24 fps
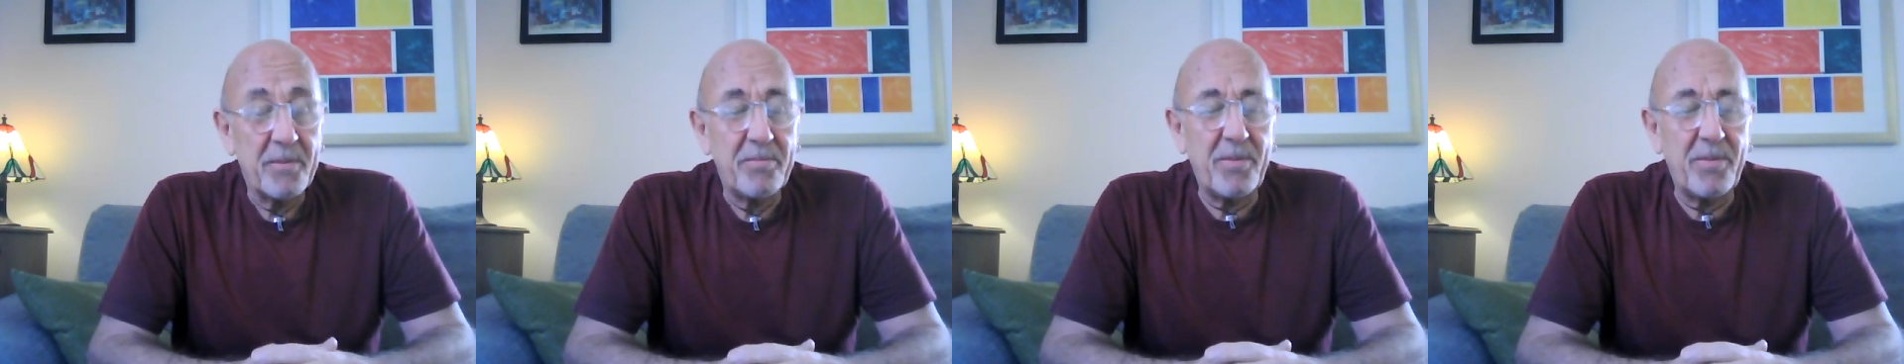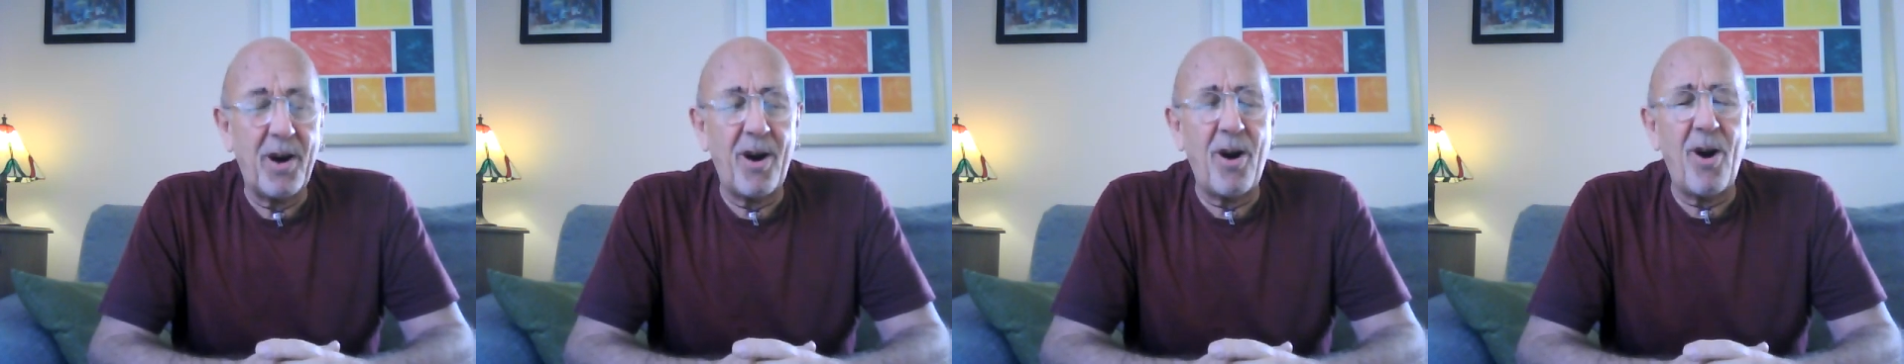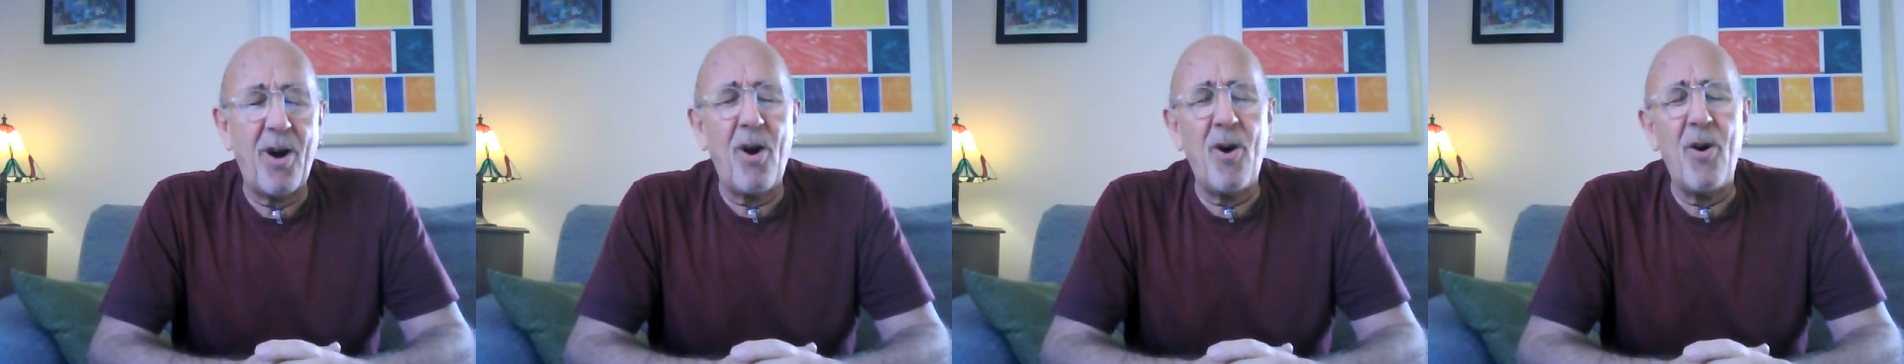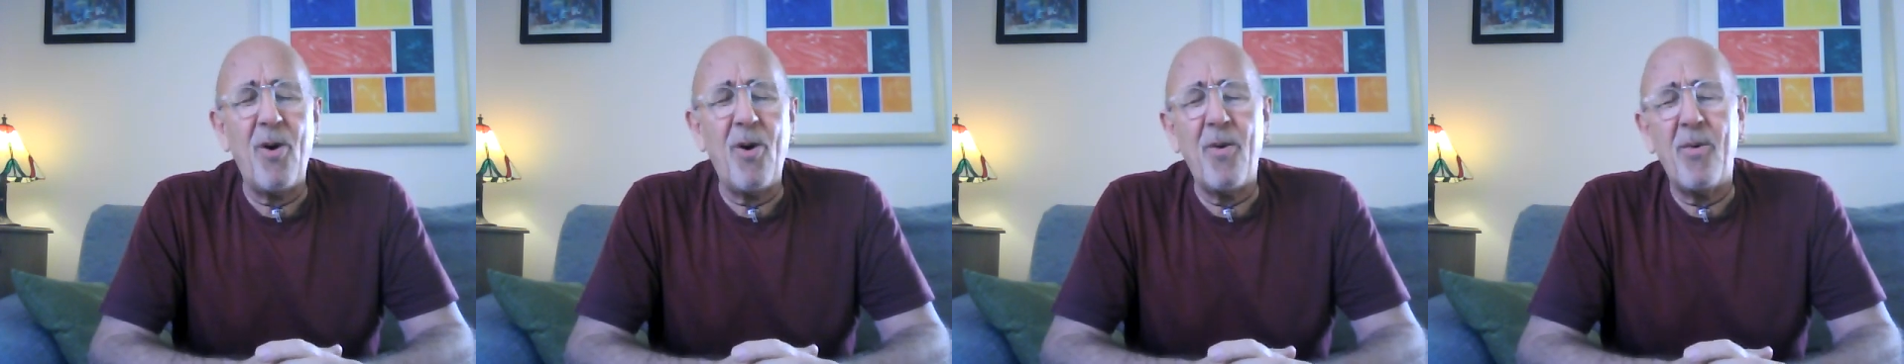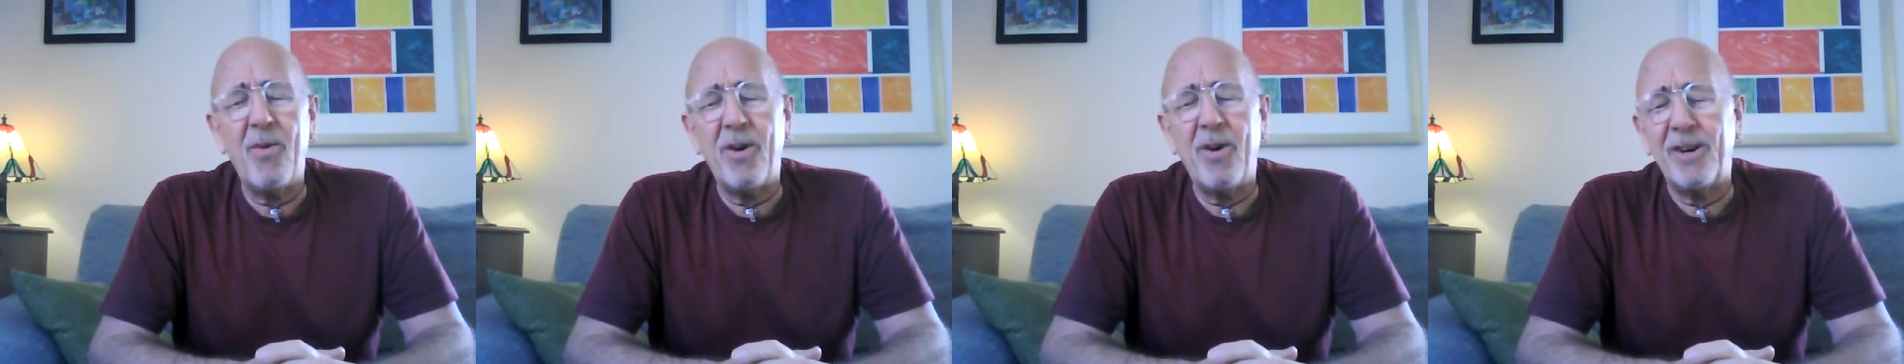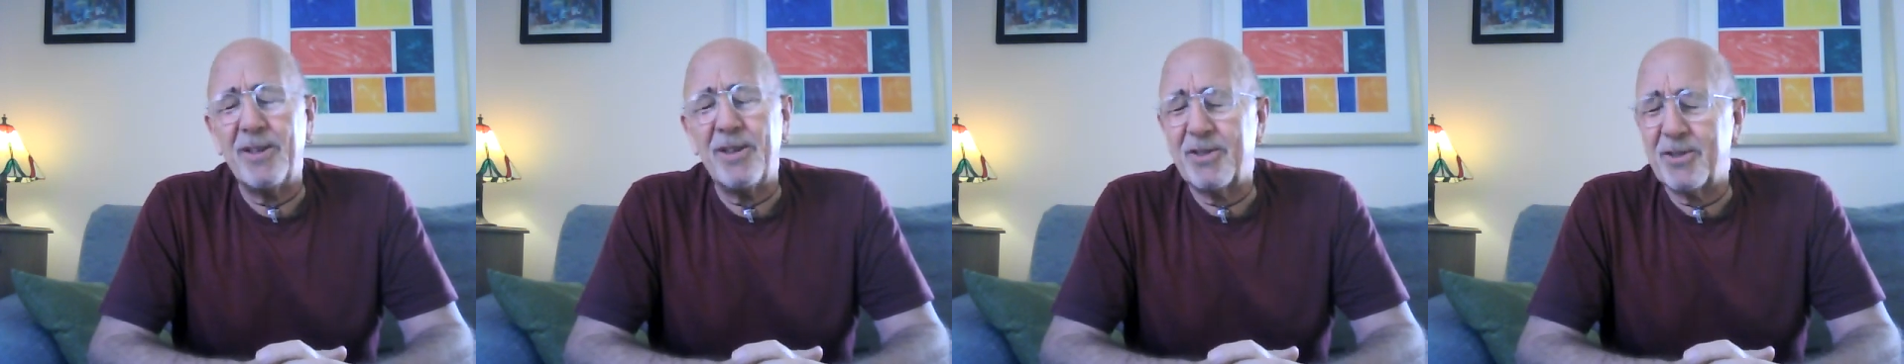But oh,
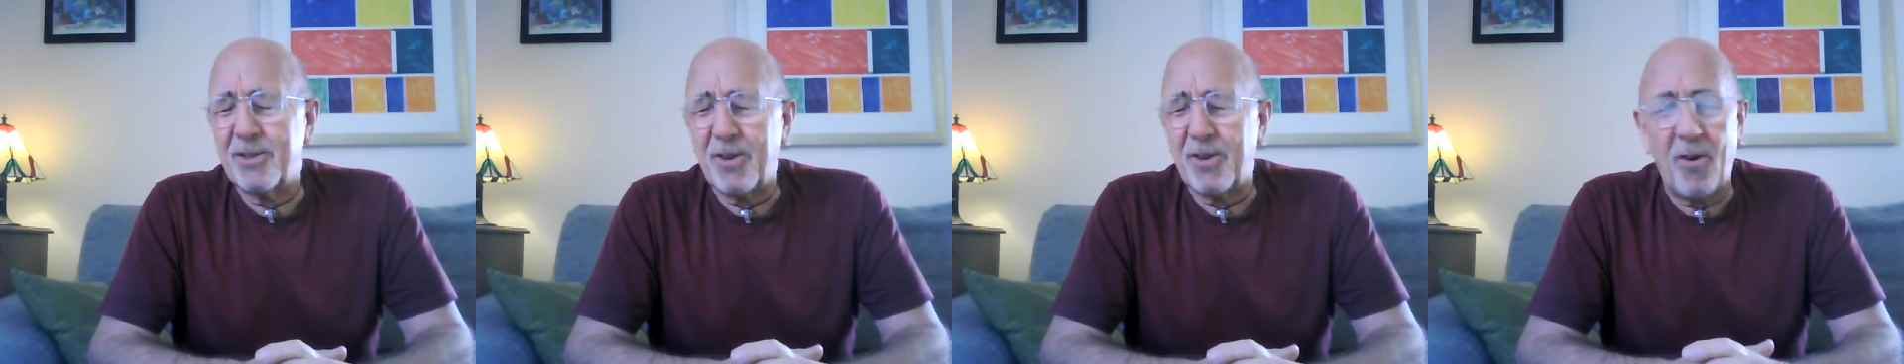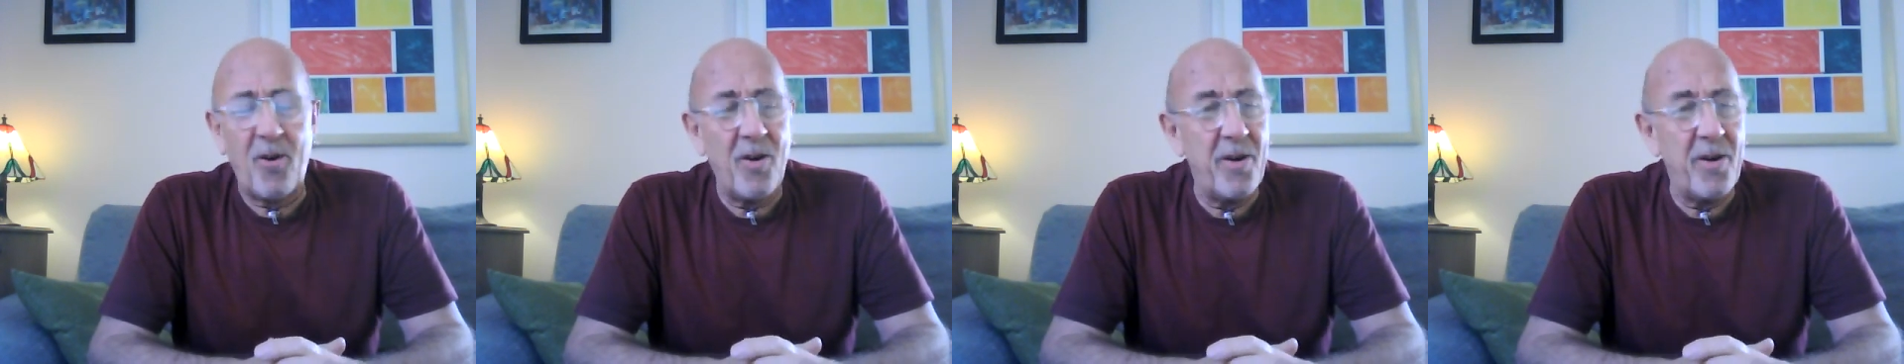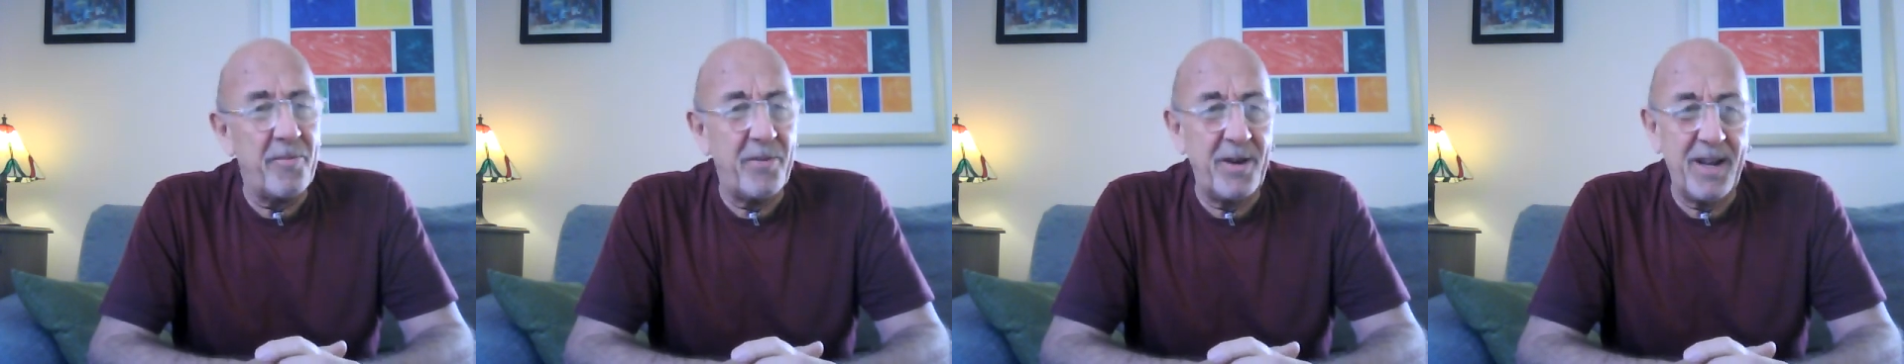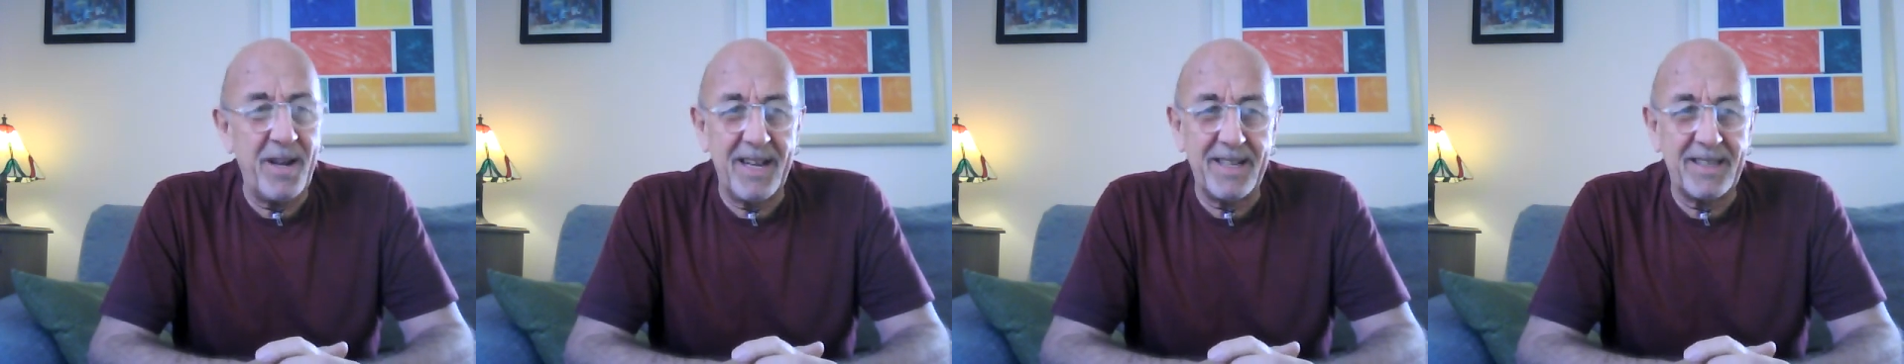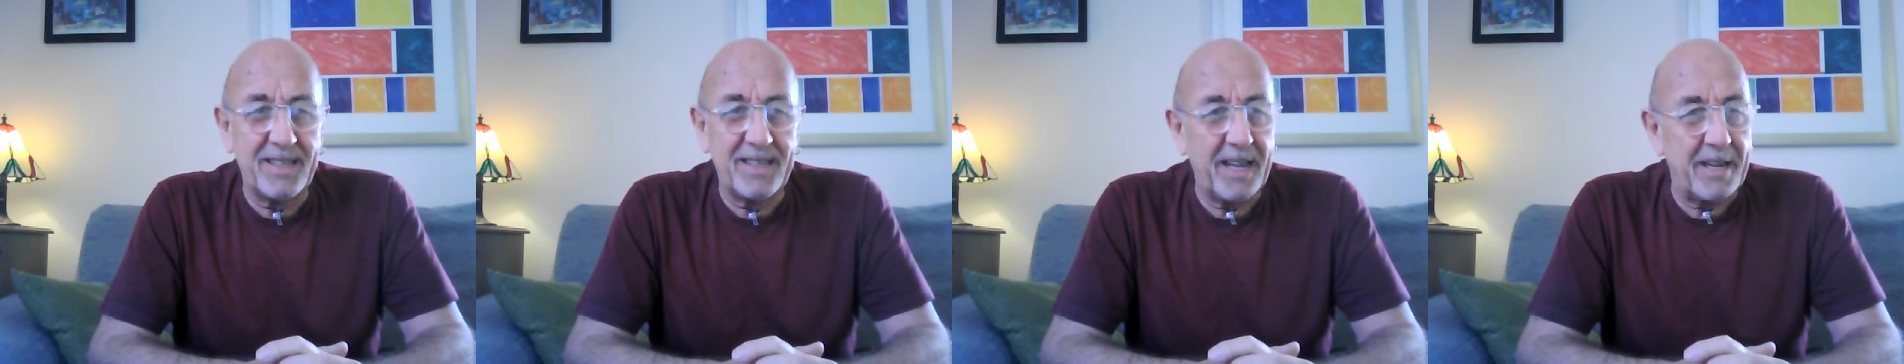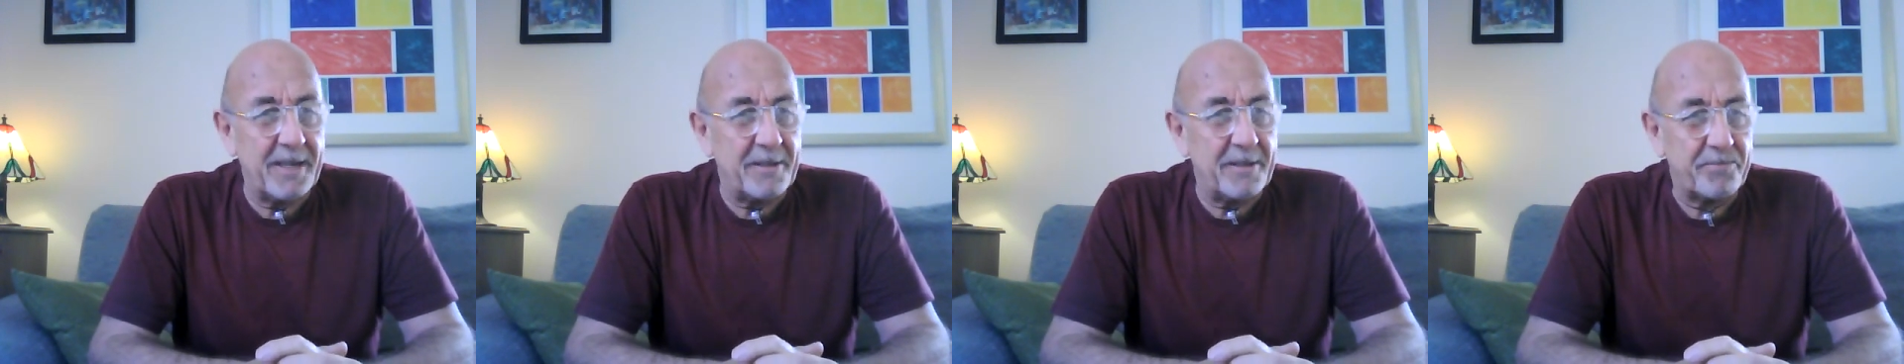what a time we
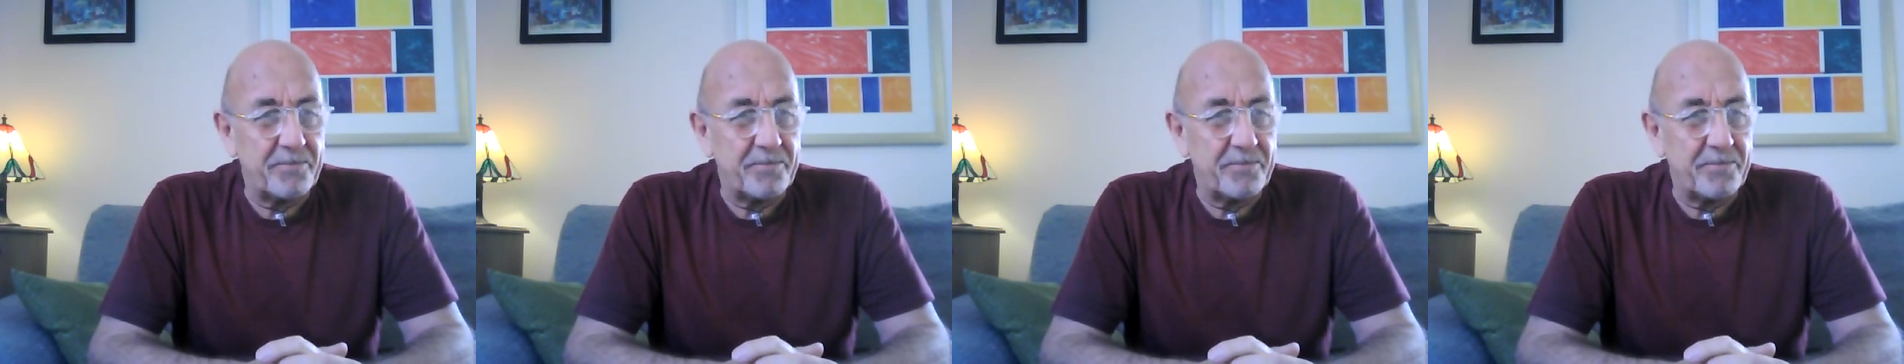had then.